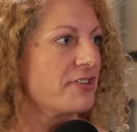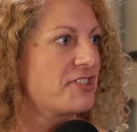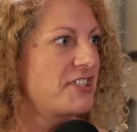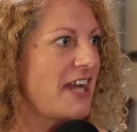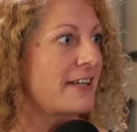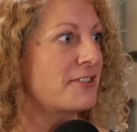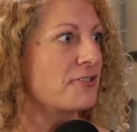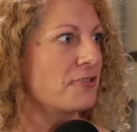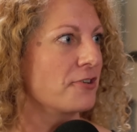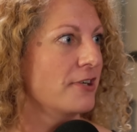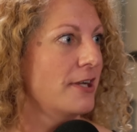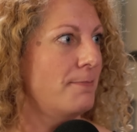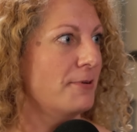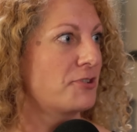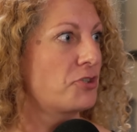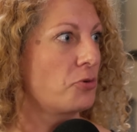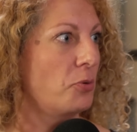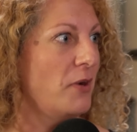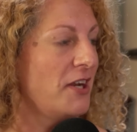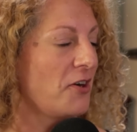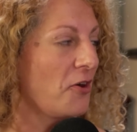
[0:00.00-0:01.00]
trajectory
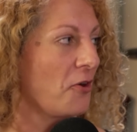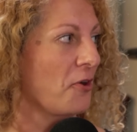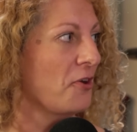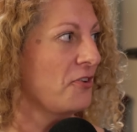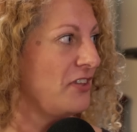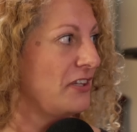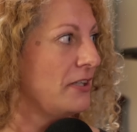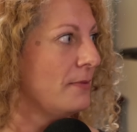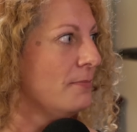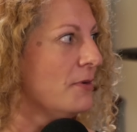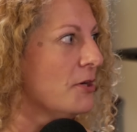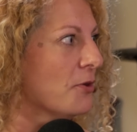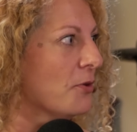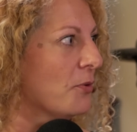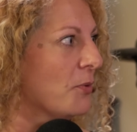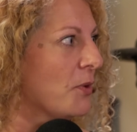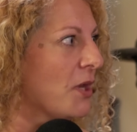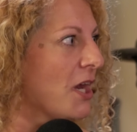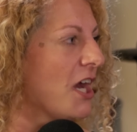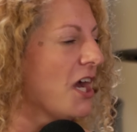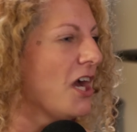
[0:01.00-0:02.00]
between Earth and the
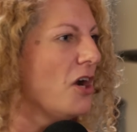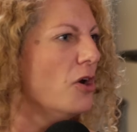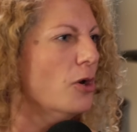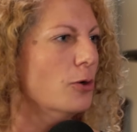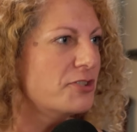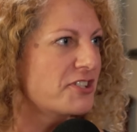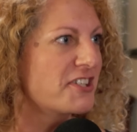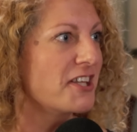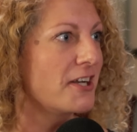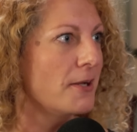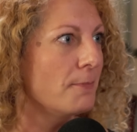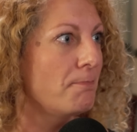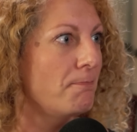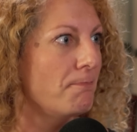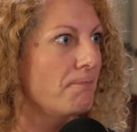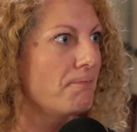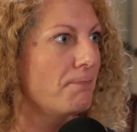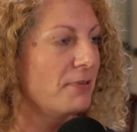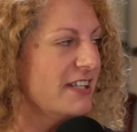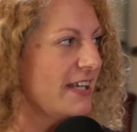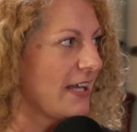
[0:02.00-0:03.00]
moon. Who's going to
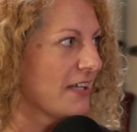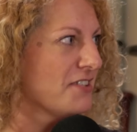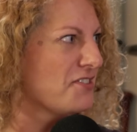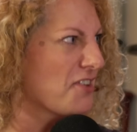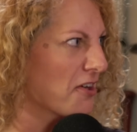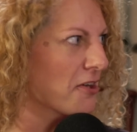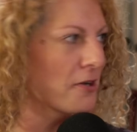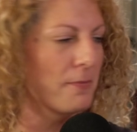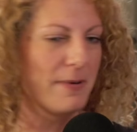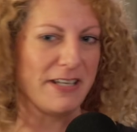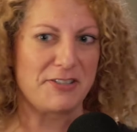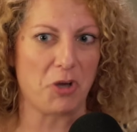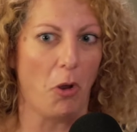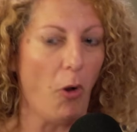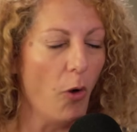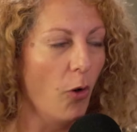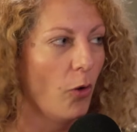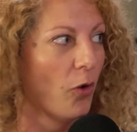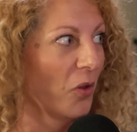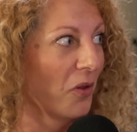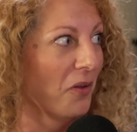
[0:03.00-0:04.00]
is there going to be
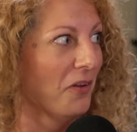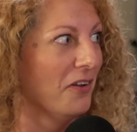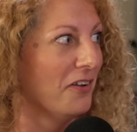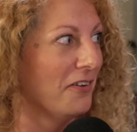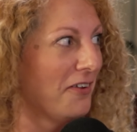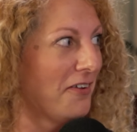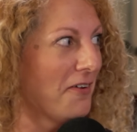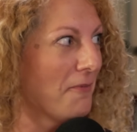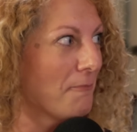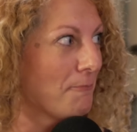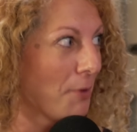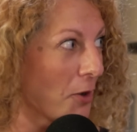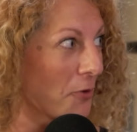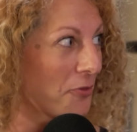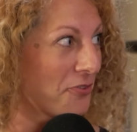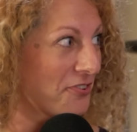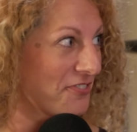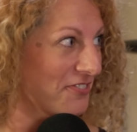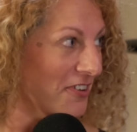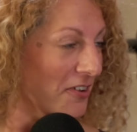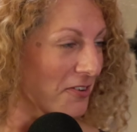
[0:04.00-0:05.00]
toll?
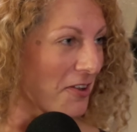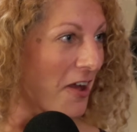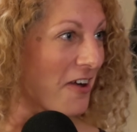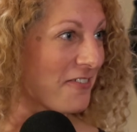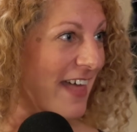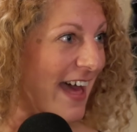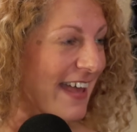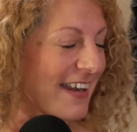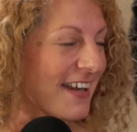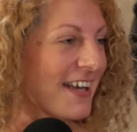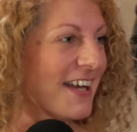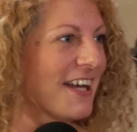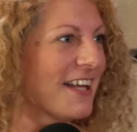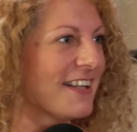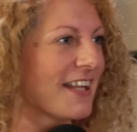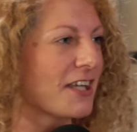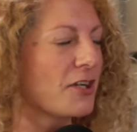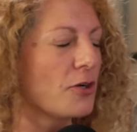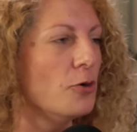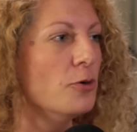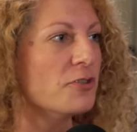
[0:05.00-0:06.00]
booths along that?
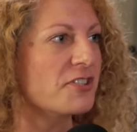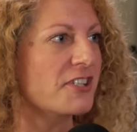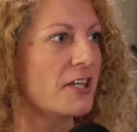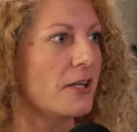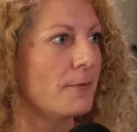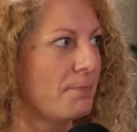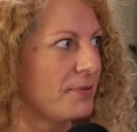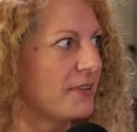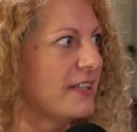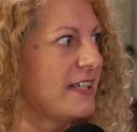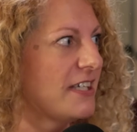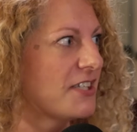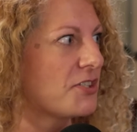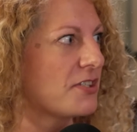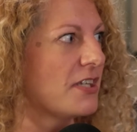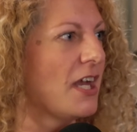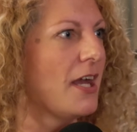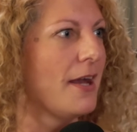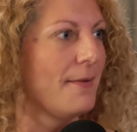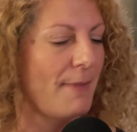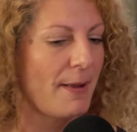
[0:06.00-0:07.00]
Like, who's going to
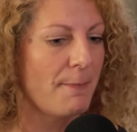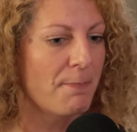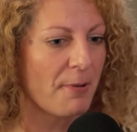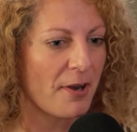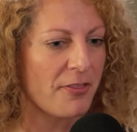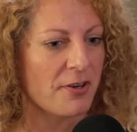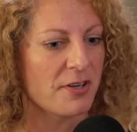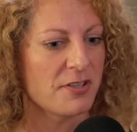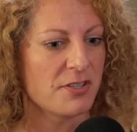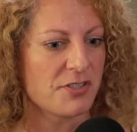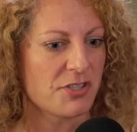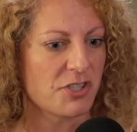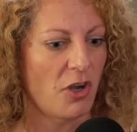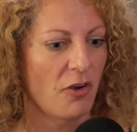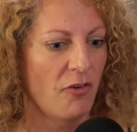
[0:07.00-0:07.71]
police? My brother is